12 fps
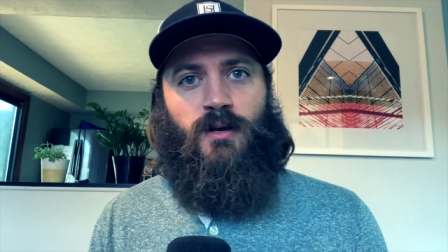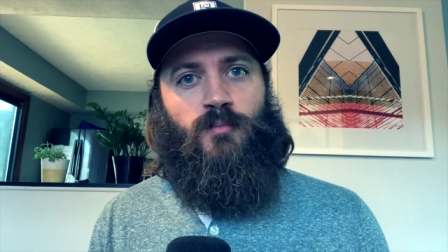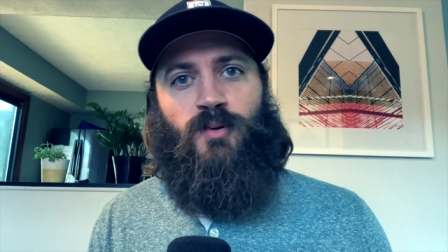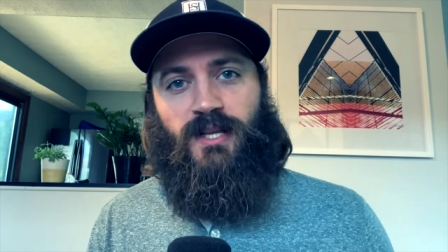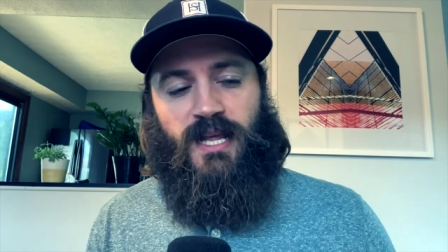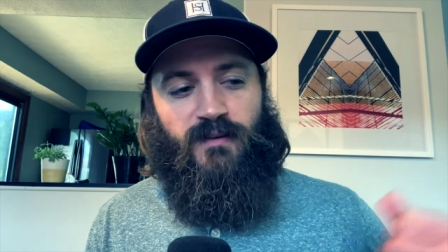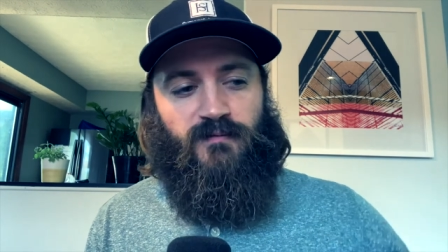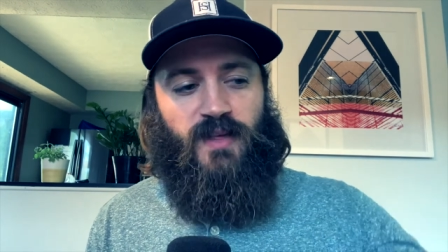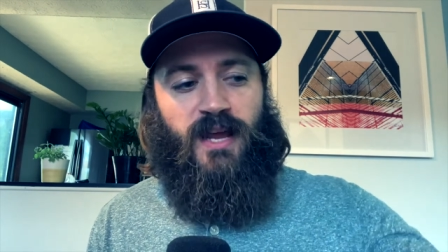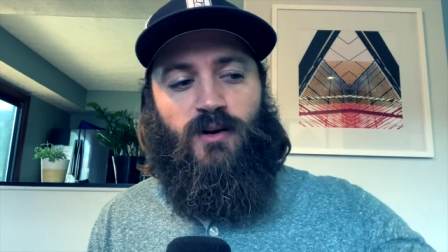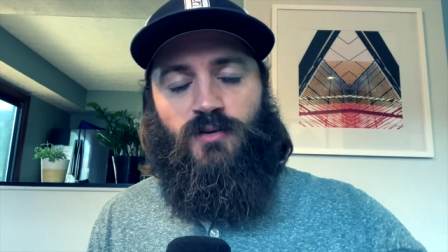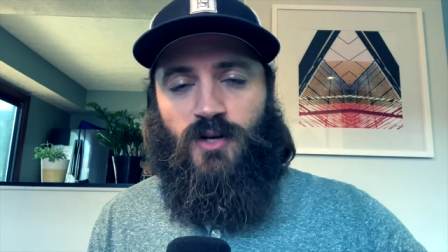but if
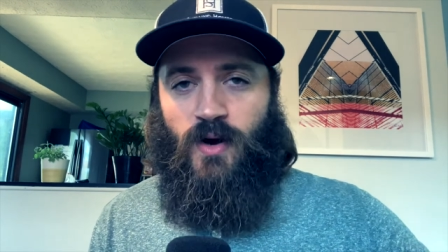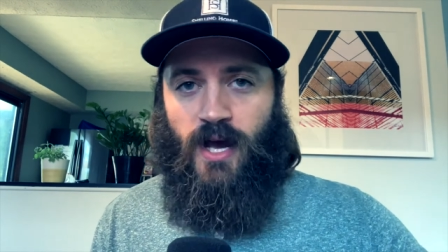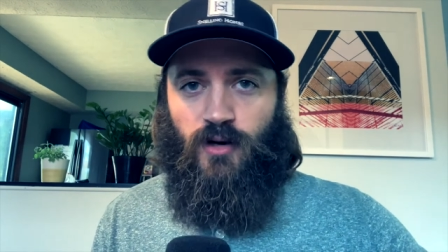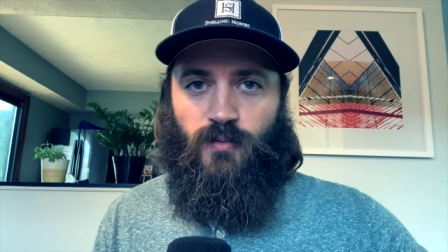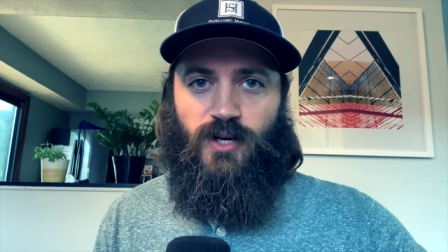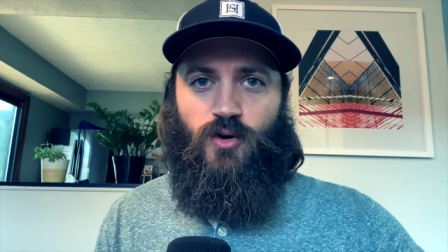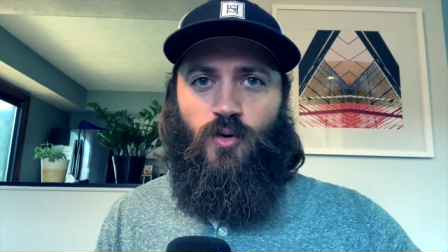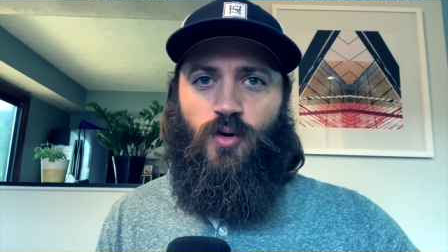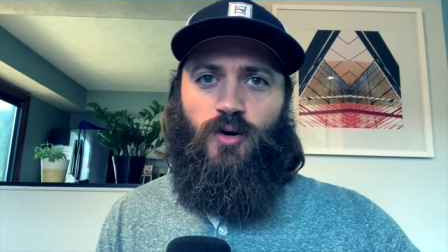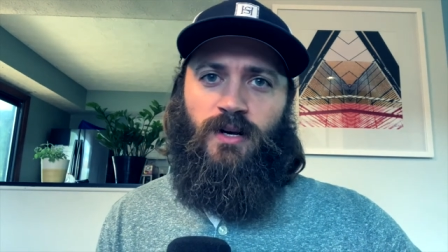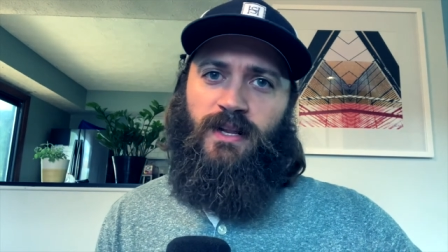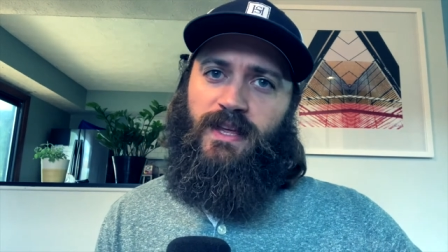they don't know how to
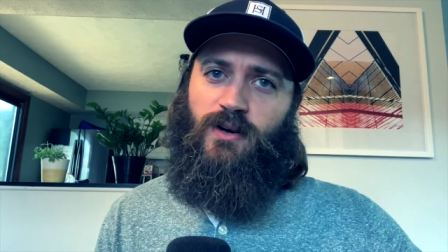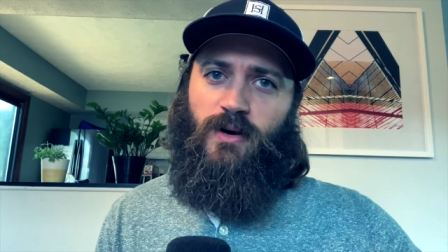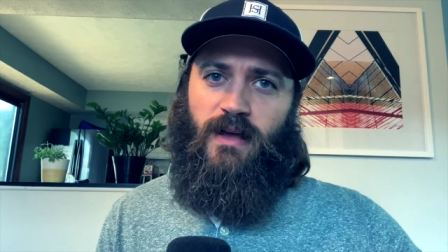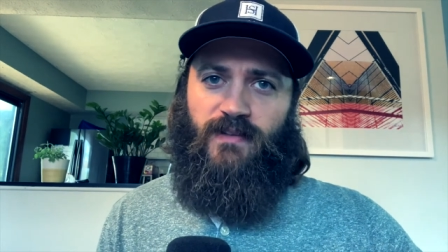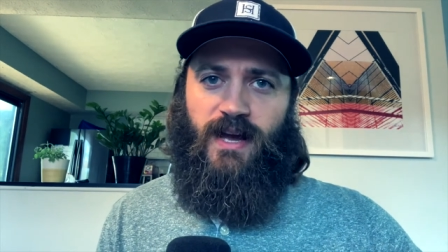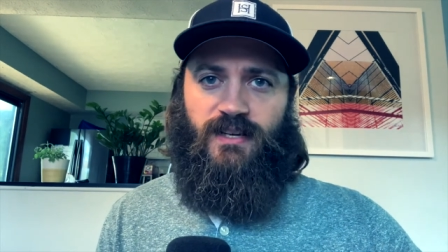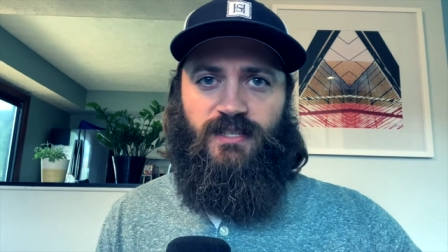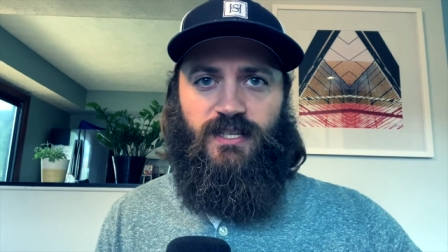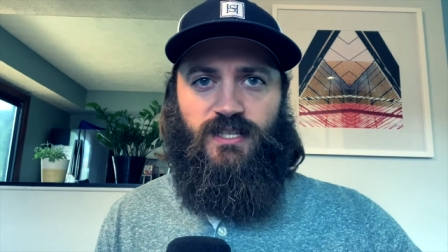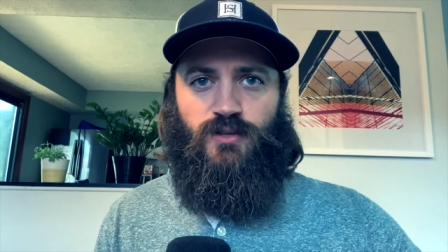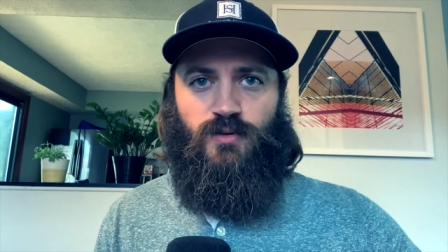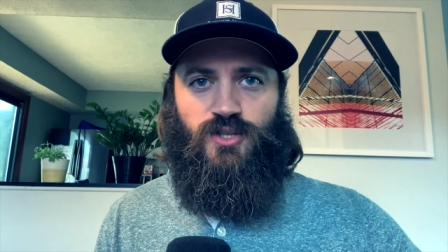record and they don't have
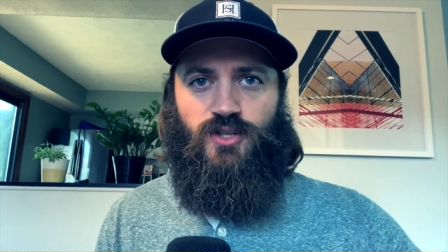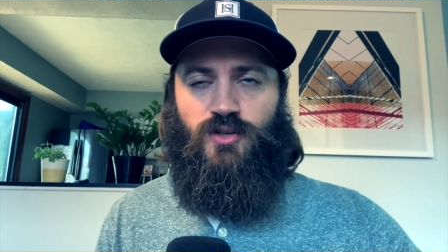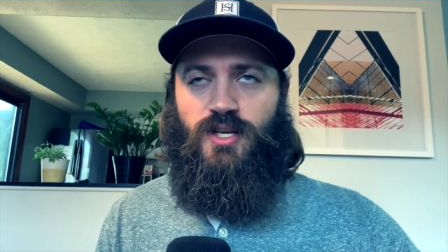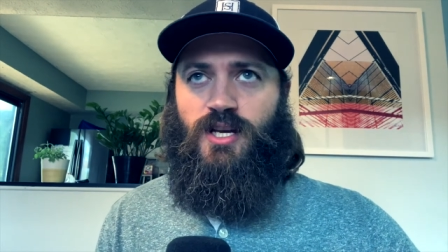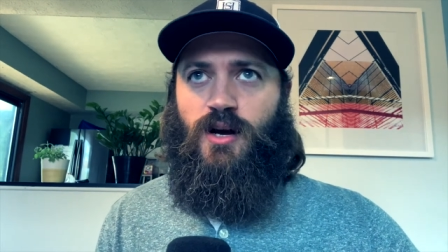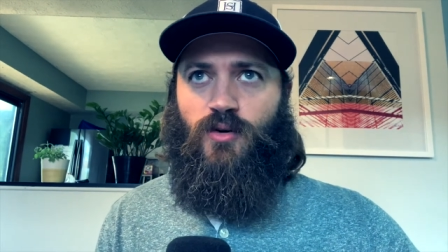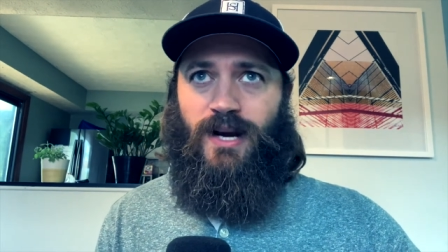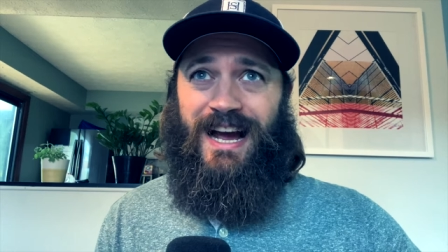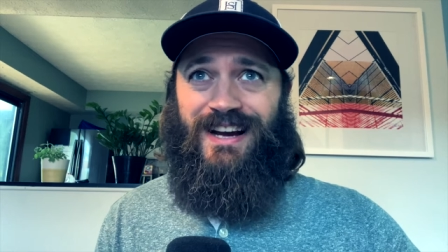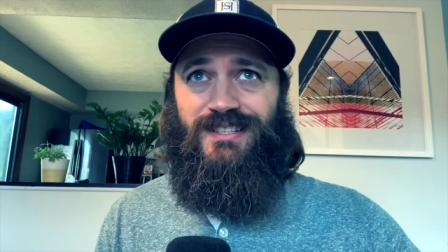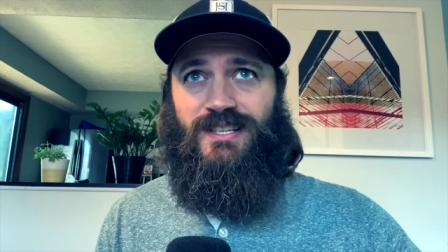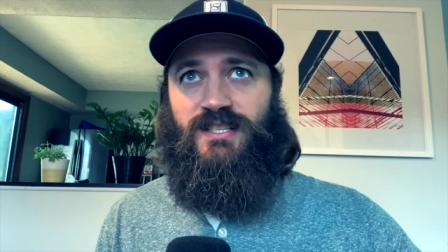access to a studio or
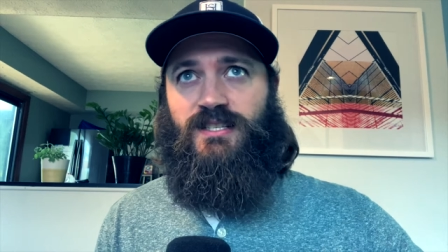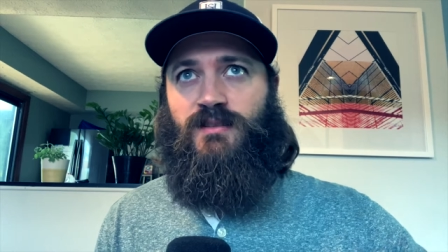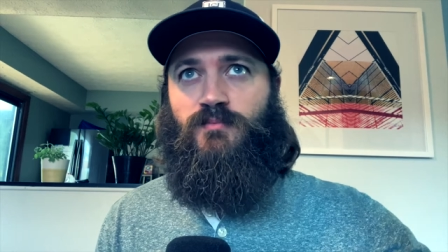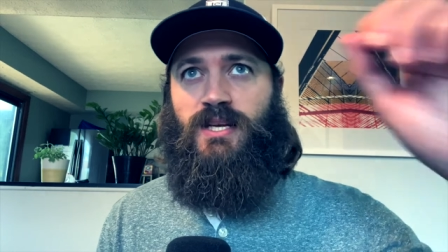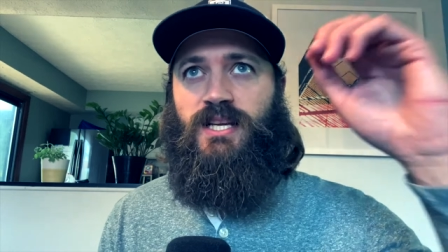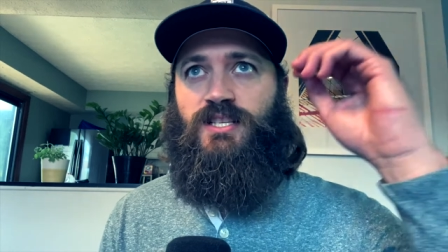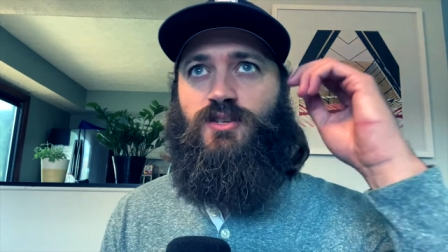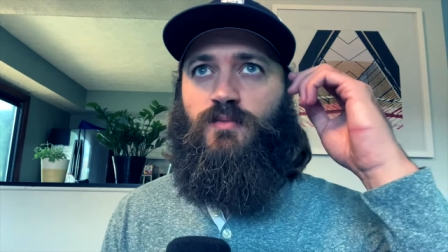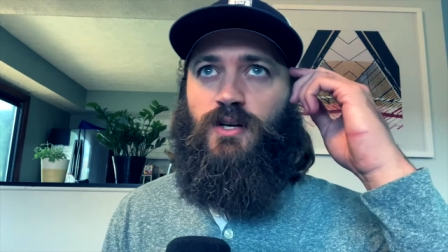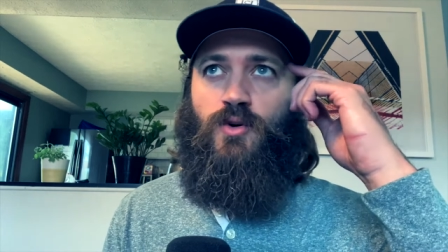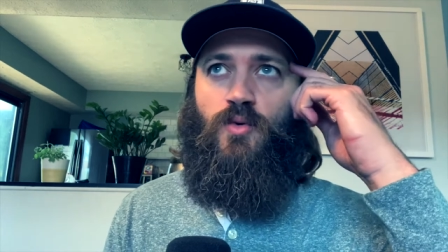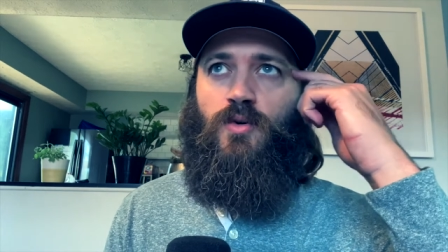access to the means to
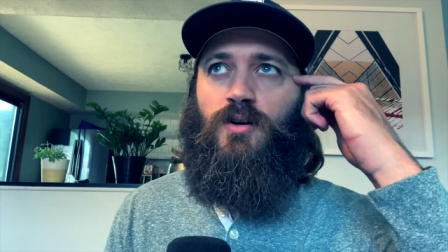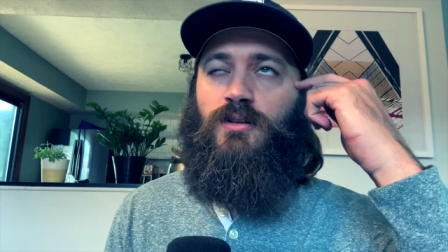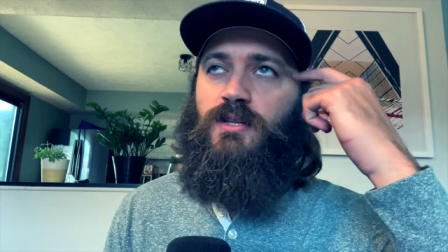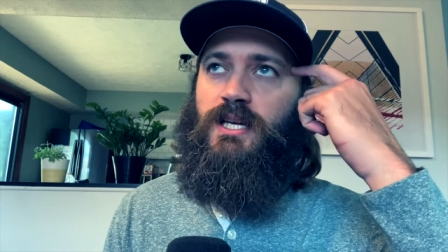record,